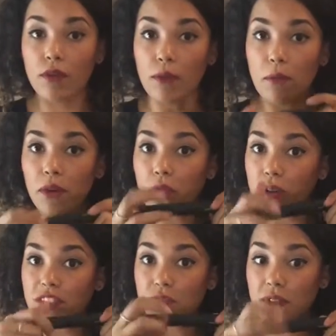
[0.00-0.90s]
Remember,
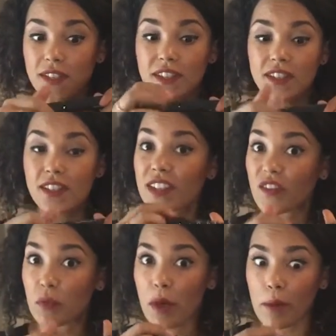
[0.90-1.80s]
always twist, never
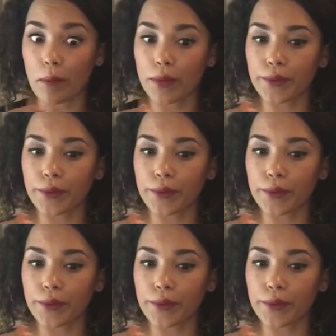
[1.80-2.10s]
pump.